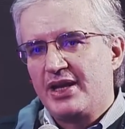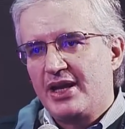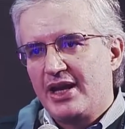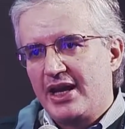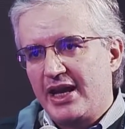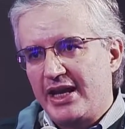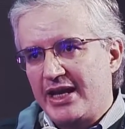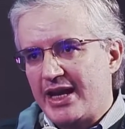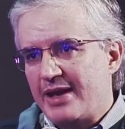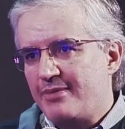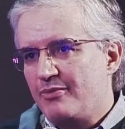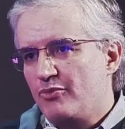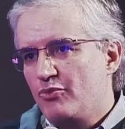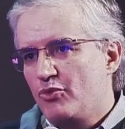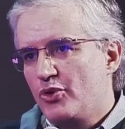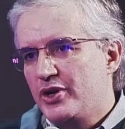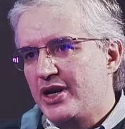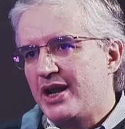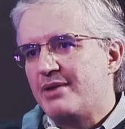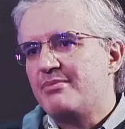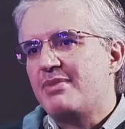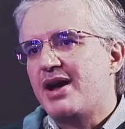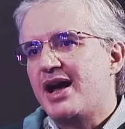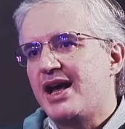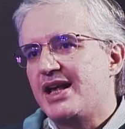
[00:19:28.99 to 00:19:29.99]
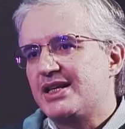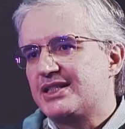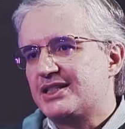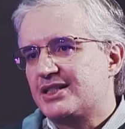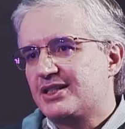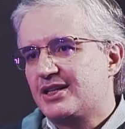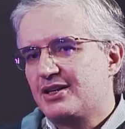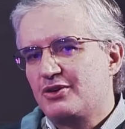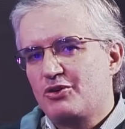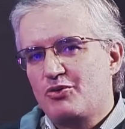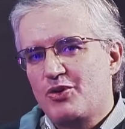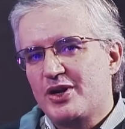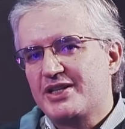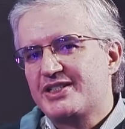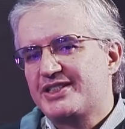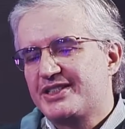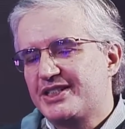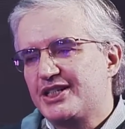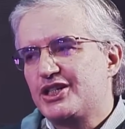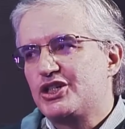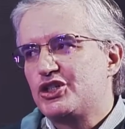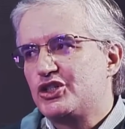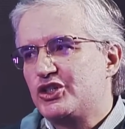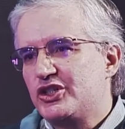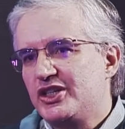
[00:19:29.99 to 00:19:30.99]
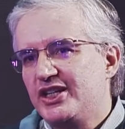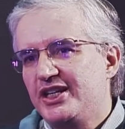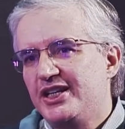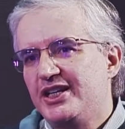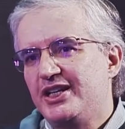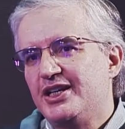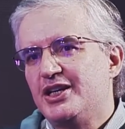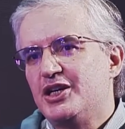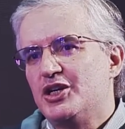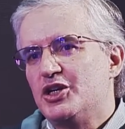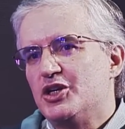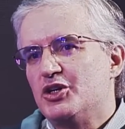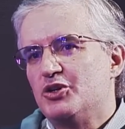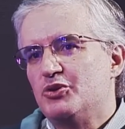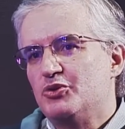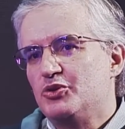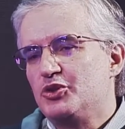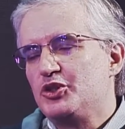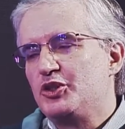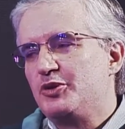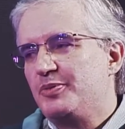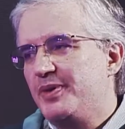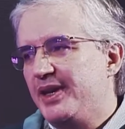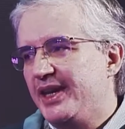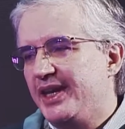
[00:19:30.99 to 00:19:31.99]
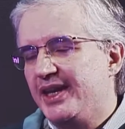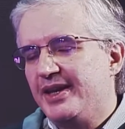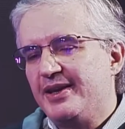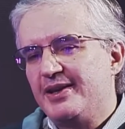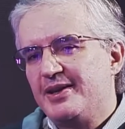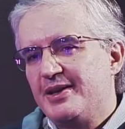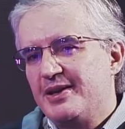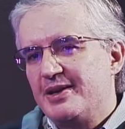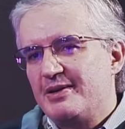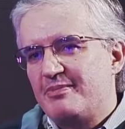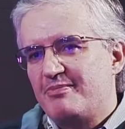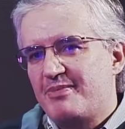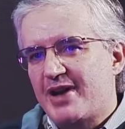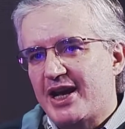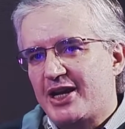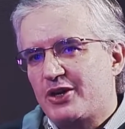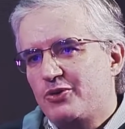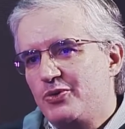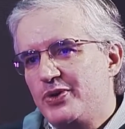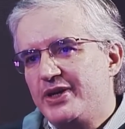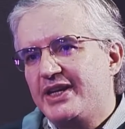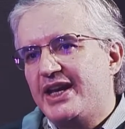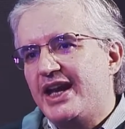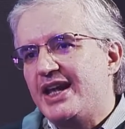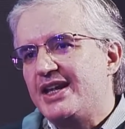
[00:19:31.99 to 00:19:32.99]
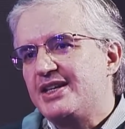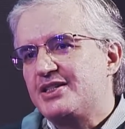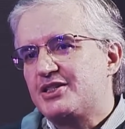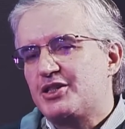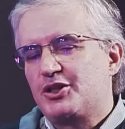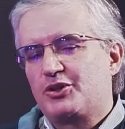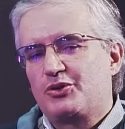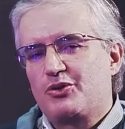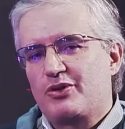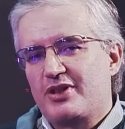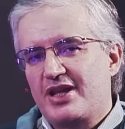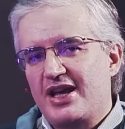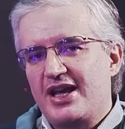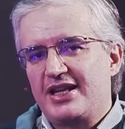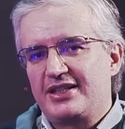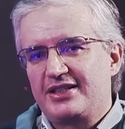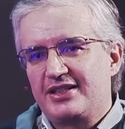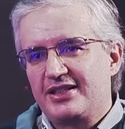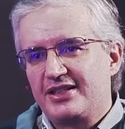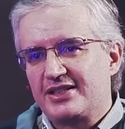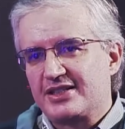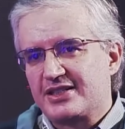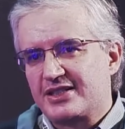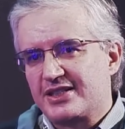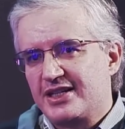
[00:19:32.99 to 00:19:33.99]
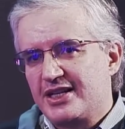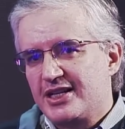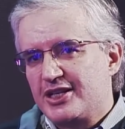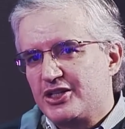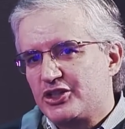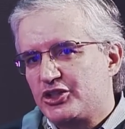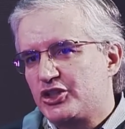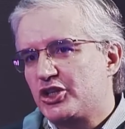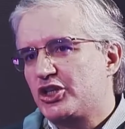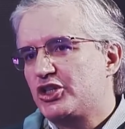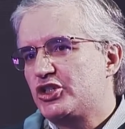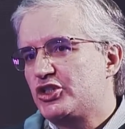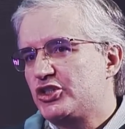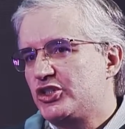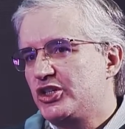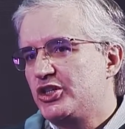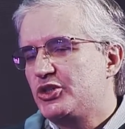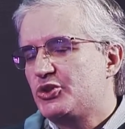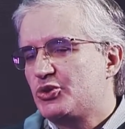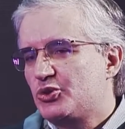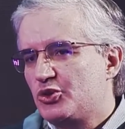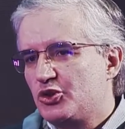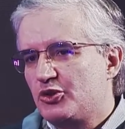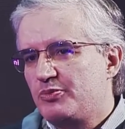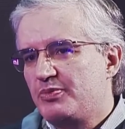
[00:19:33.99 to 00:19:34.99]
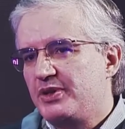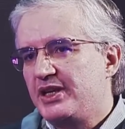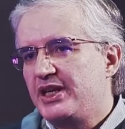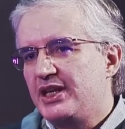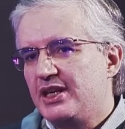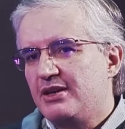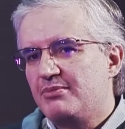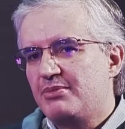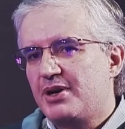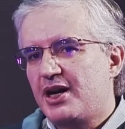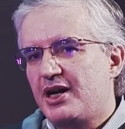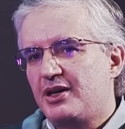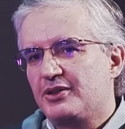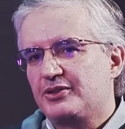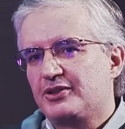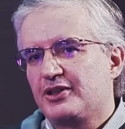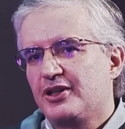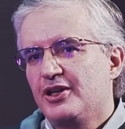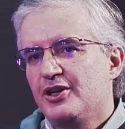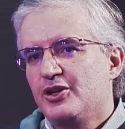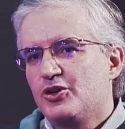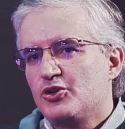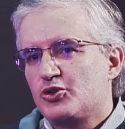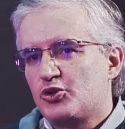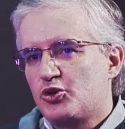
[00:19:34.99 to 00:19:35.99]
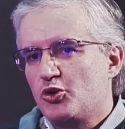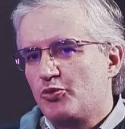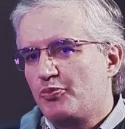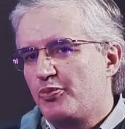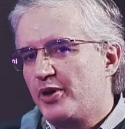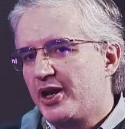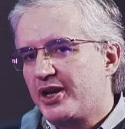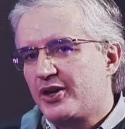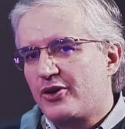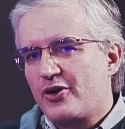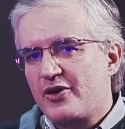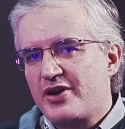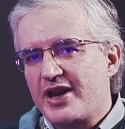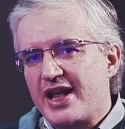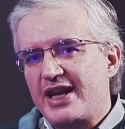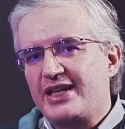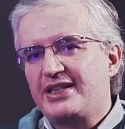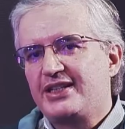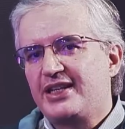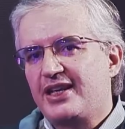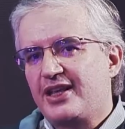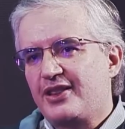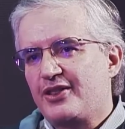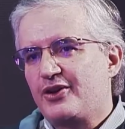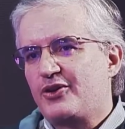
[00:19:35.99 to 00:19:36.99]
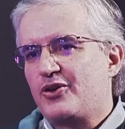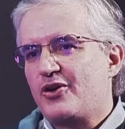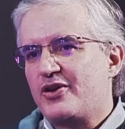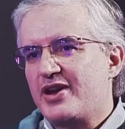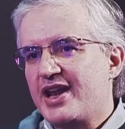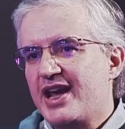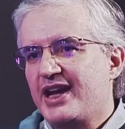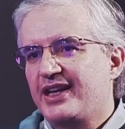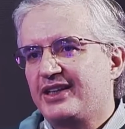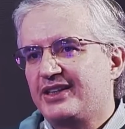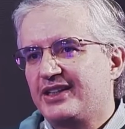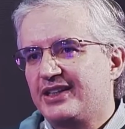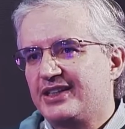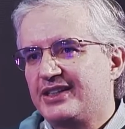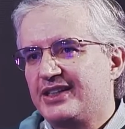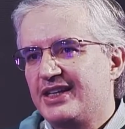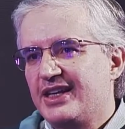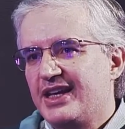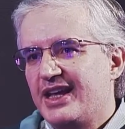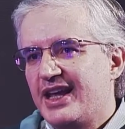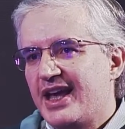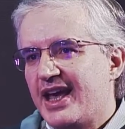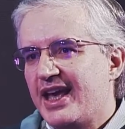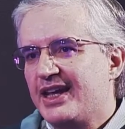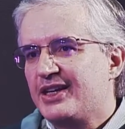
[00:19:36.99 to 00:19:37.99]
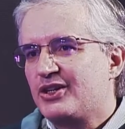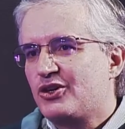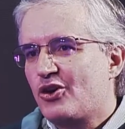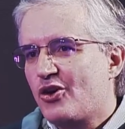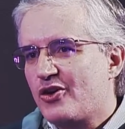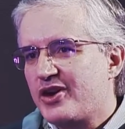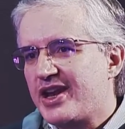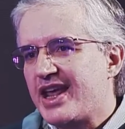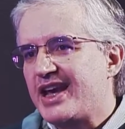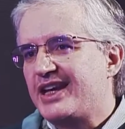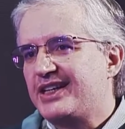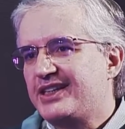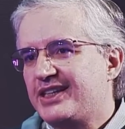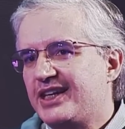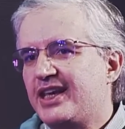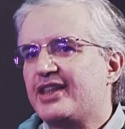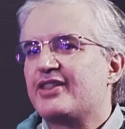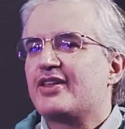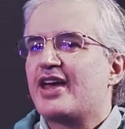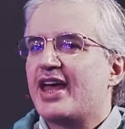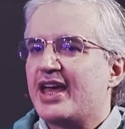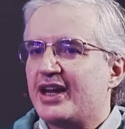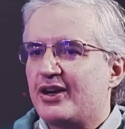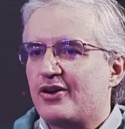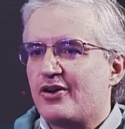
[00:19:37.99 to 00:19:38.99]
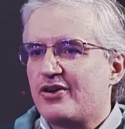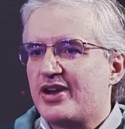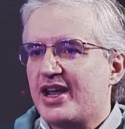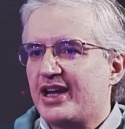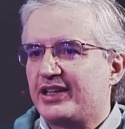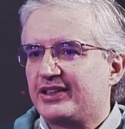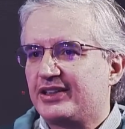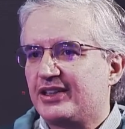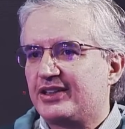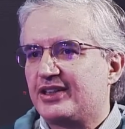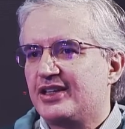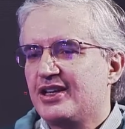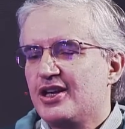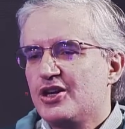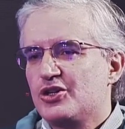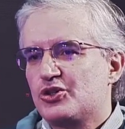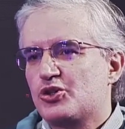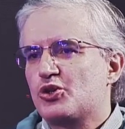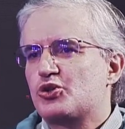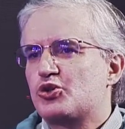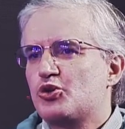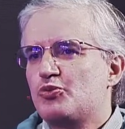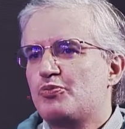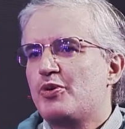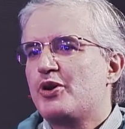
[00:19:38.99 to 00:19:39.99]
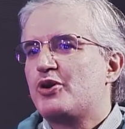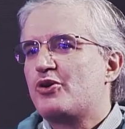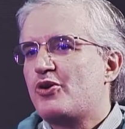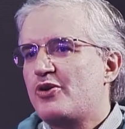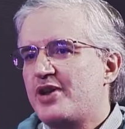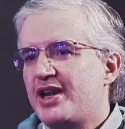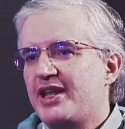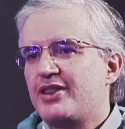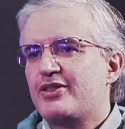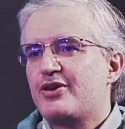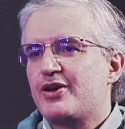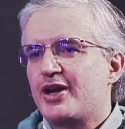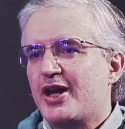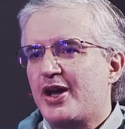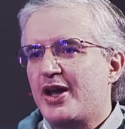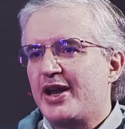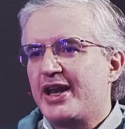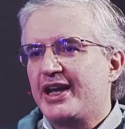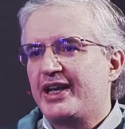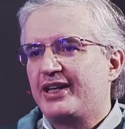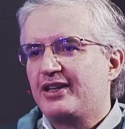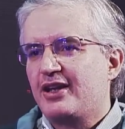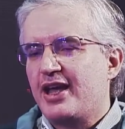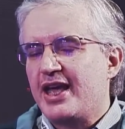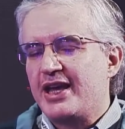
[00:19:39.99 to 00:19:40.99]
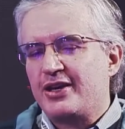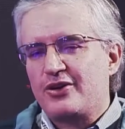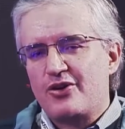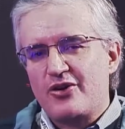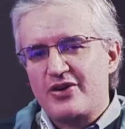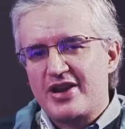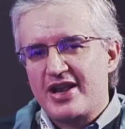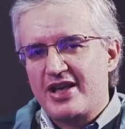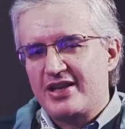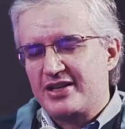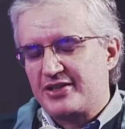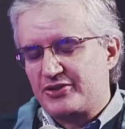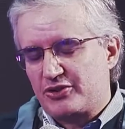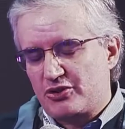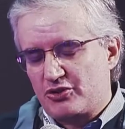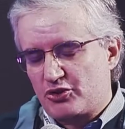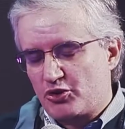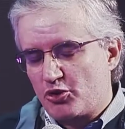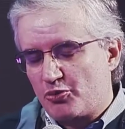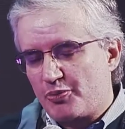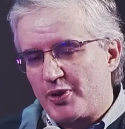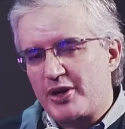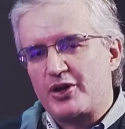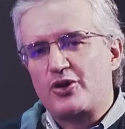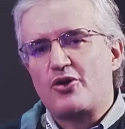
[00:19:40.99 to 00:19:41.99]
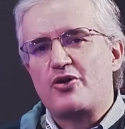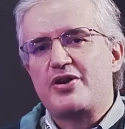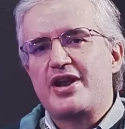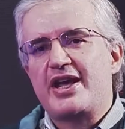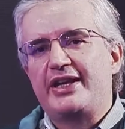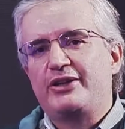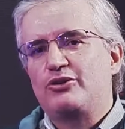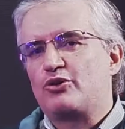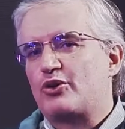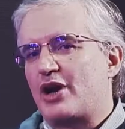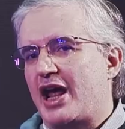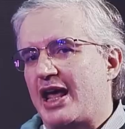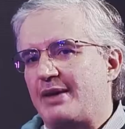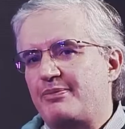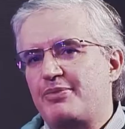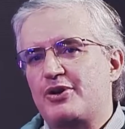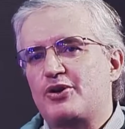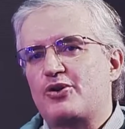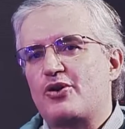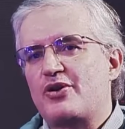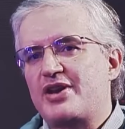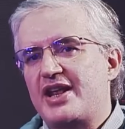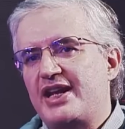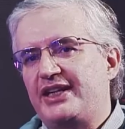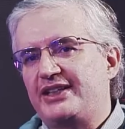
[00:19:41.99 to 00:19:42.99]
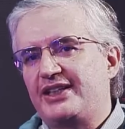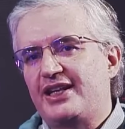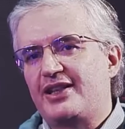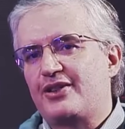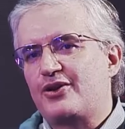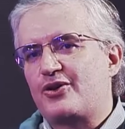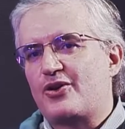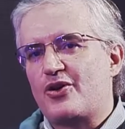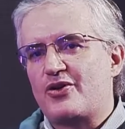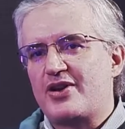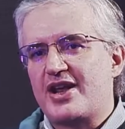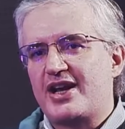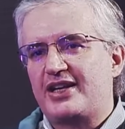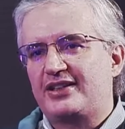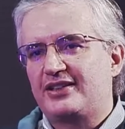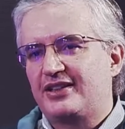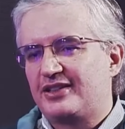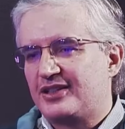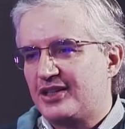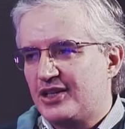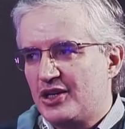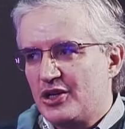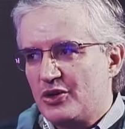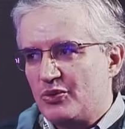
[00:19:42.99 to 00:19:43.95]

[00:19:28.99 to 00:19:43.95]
And then when I'm asked what 6G would be, my quick answer to that is 6G should be about super connecting the connected and connecting the unconnected. So super connect the connected and super connected, hyper connecting the connected.